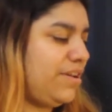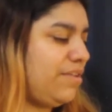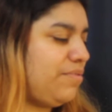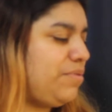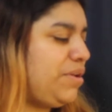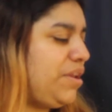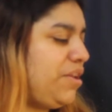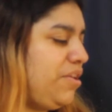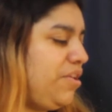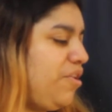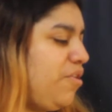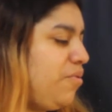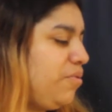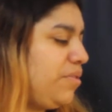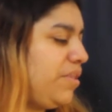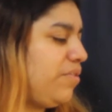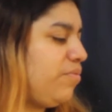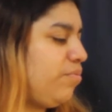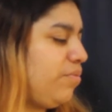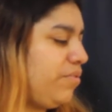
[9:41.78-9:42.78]
We knew
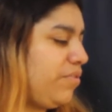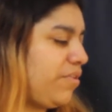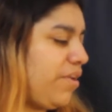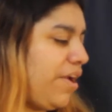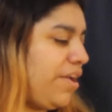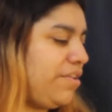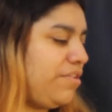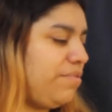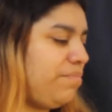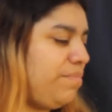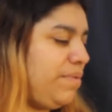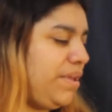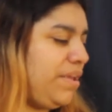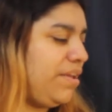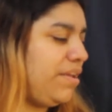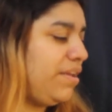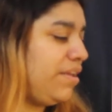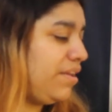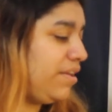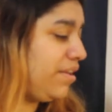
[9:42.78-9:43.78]
this was going to
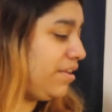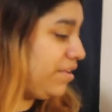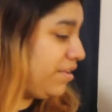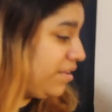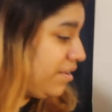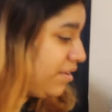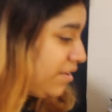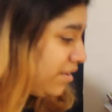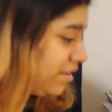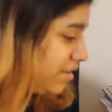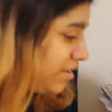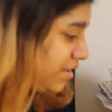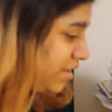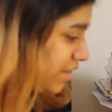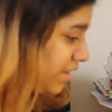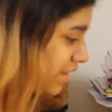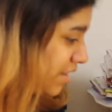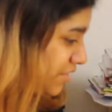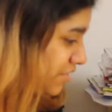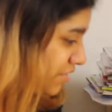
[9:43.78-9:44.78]
be.
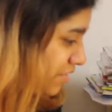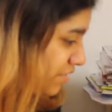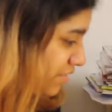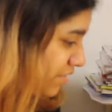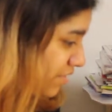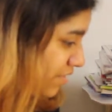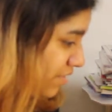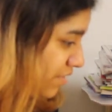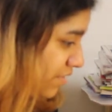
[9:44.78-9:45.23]
Can I just?